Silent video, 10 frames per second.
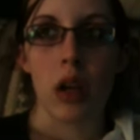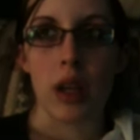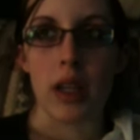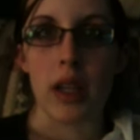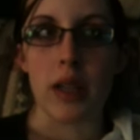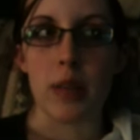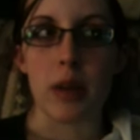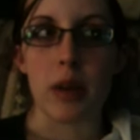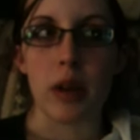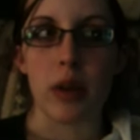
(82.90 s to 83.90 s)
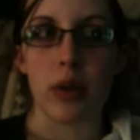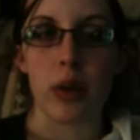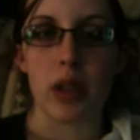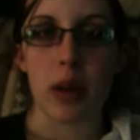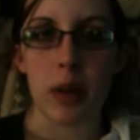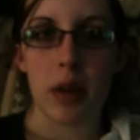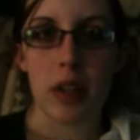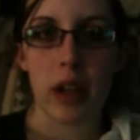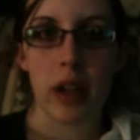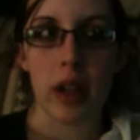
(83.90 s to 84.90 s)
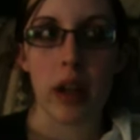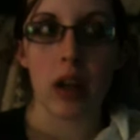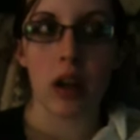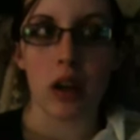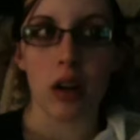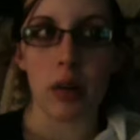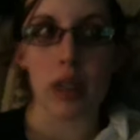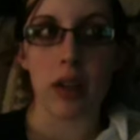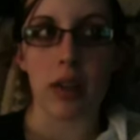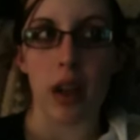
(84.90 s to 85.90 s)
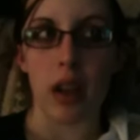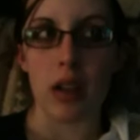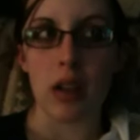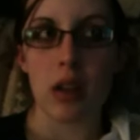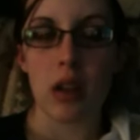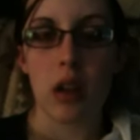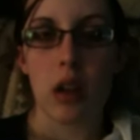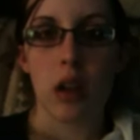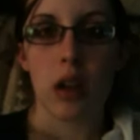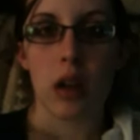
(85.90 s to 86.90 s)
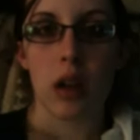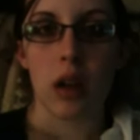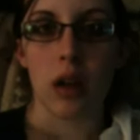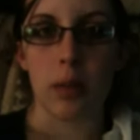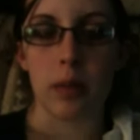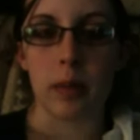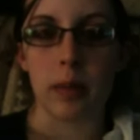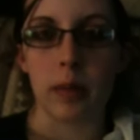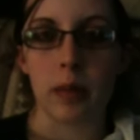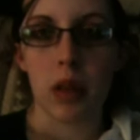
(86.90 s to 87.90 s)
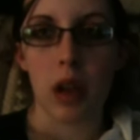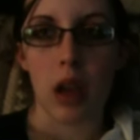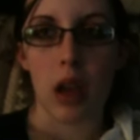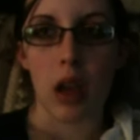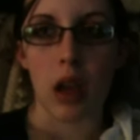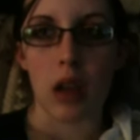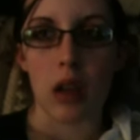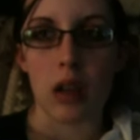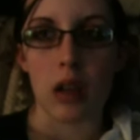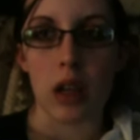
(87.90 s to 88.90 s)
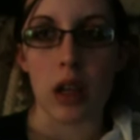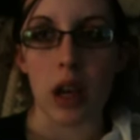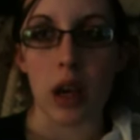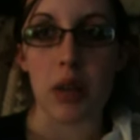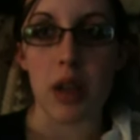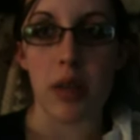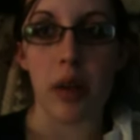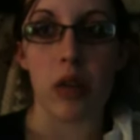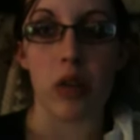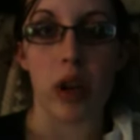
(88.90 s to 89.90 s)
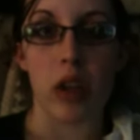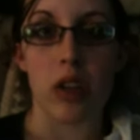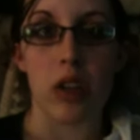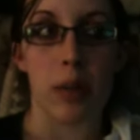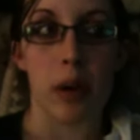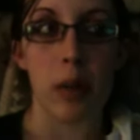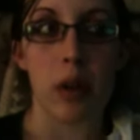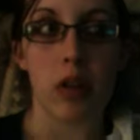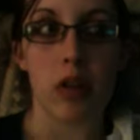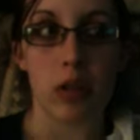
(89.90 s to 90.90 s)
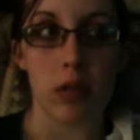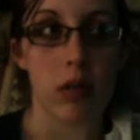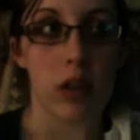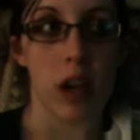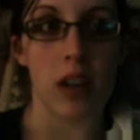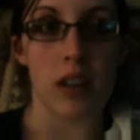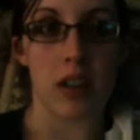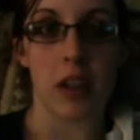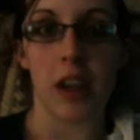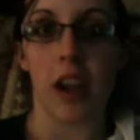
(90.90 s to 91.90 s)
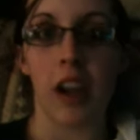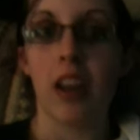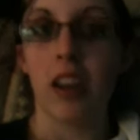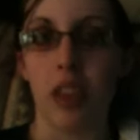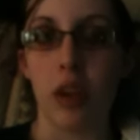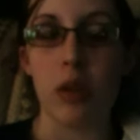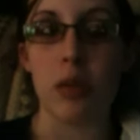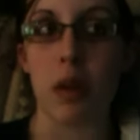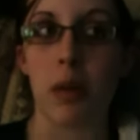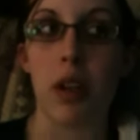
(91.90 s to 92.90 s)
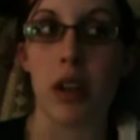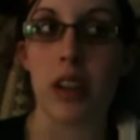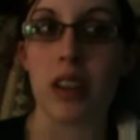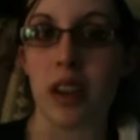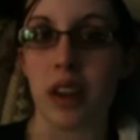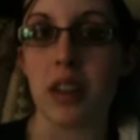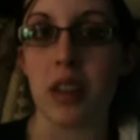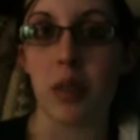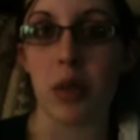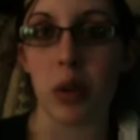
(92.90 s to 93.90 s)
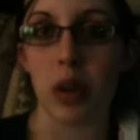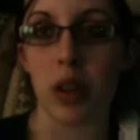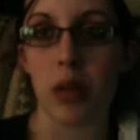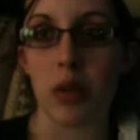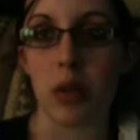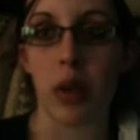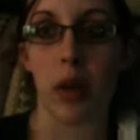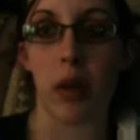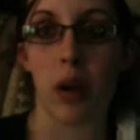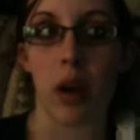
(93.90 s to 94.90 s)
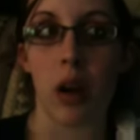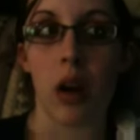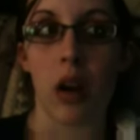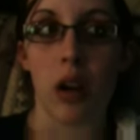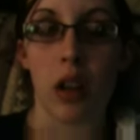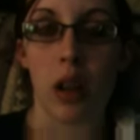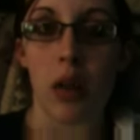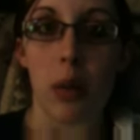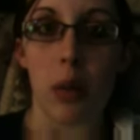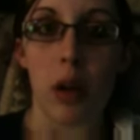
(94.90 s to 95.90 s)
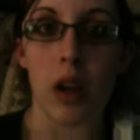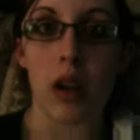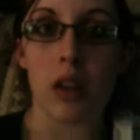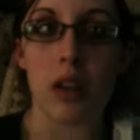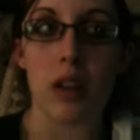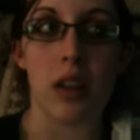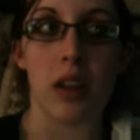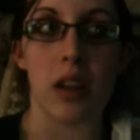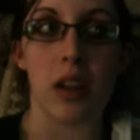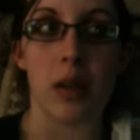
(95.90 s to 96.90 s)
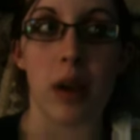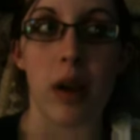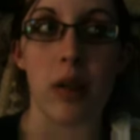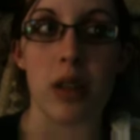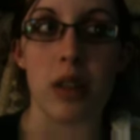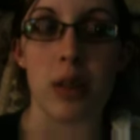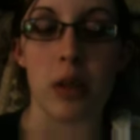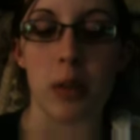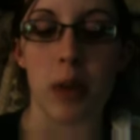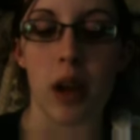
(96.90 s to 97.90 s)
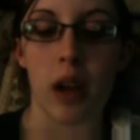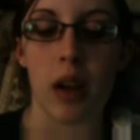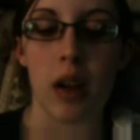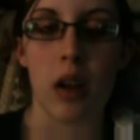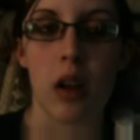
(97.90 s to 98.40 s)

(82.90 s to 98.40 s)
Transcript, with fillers: Got to the hospital and I was four centimeters dilated, 100% effaced. Um, and I was having contractions pretty much constantly. There was maybe 10 seconds in between them, so they were they were pretty consistent. That's why I was in so much pain.